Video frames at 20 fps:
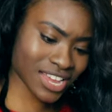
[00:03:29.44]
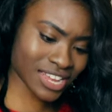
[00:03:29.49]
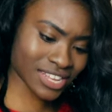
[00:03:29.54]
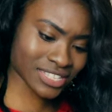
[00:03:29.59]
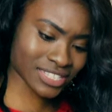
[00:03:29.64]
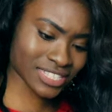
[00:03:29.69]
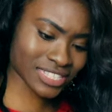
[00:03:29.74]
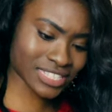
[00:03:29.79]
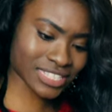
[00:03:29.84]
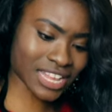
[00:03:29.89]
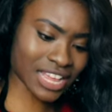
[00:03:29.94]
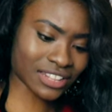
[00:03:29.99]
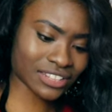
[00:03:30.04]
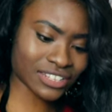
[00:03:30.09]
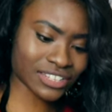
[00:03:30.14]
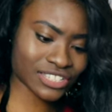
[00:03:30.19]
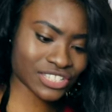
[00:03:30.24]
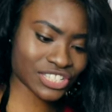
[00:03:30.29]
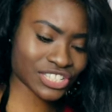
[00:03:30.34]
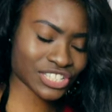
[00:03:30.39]
And
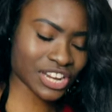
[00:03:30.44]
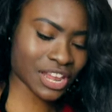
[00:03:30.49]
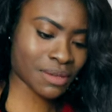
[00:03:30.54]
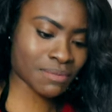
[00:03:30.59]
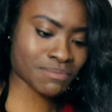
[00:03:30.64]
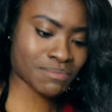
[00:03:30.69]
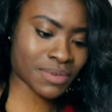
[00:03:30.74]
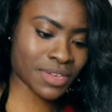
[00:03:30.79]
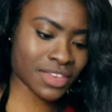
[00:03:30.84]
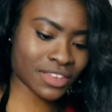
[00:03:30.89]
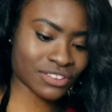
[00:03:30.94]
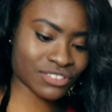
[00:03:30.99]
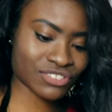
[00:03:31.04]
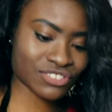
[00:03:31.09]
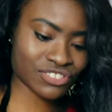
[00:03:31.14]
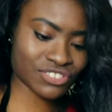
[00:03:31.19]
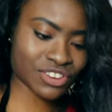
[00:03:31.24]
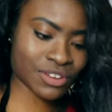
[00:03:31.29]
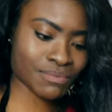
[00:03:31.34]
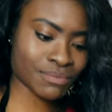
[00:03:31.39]
Stellar Champagne
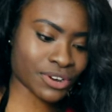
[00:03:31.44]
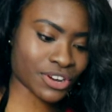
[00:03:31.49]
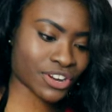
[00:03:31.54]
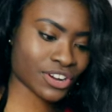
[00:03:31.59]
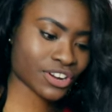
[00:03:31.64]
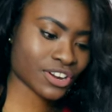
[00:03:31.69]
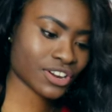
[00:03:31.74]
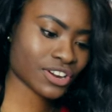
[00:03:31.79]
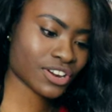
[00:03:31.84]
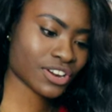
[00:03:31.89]
Shimmer.